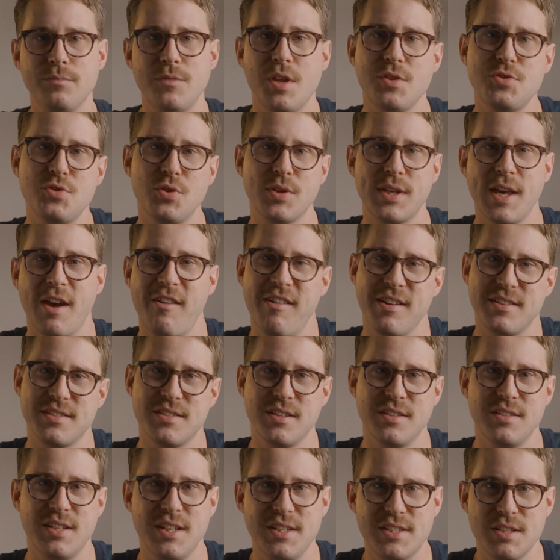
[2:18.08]
Does your
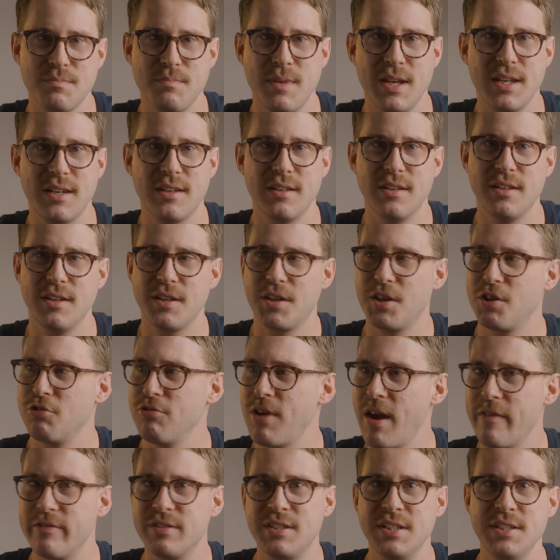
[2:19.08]
character need to make a
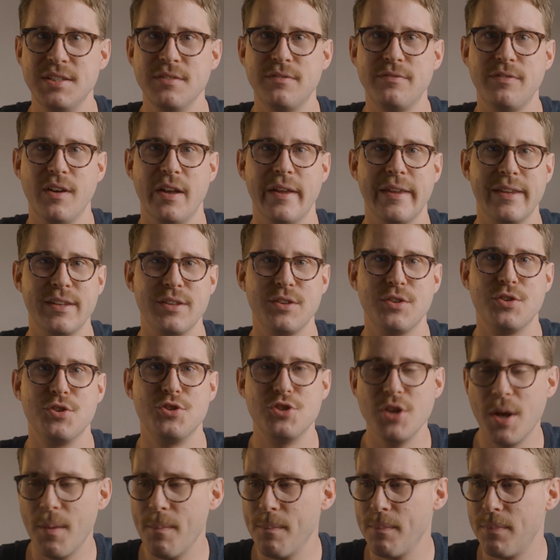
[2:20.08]
gravity-defying
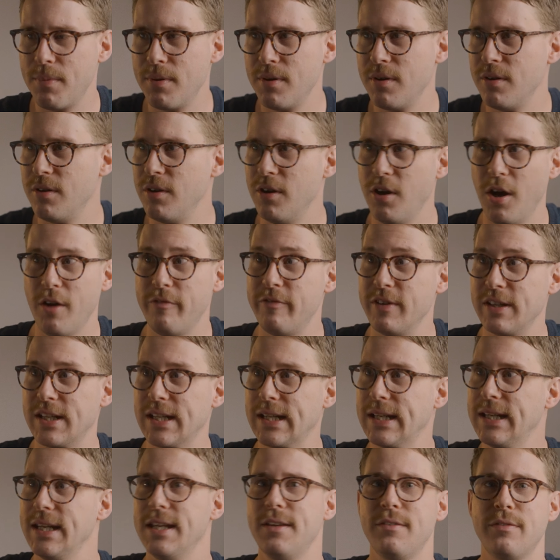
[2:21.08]
jump off a
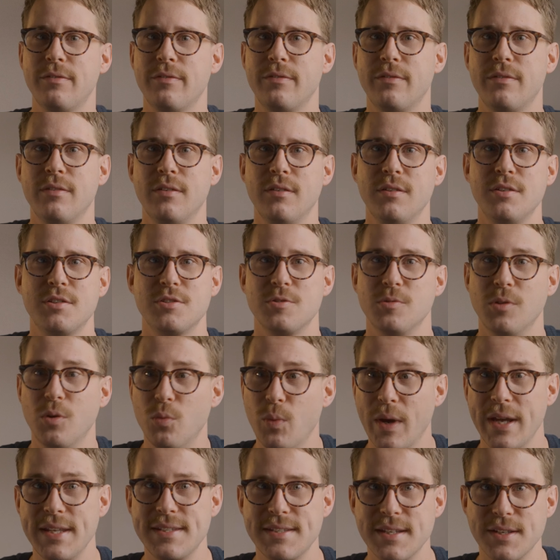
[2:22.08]
cliff to a
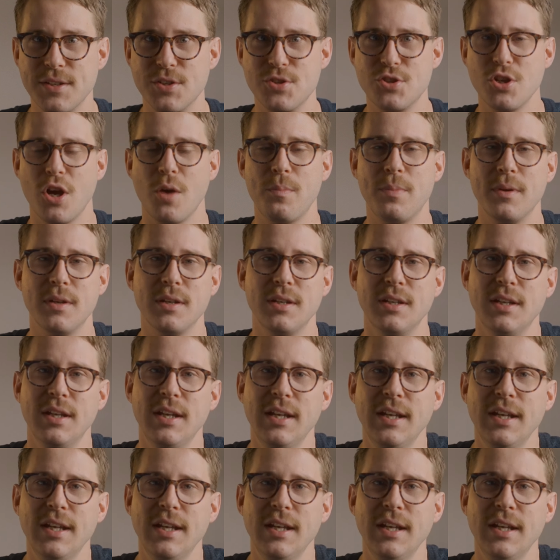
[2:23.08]
waiting chopper?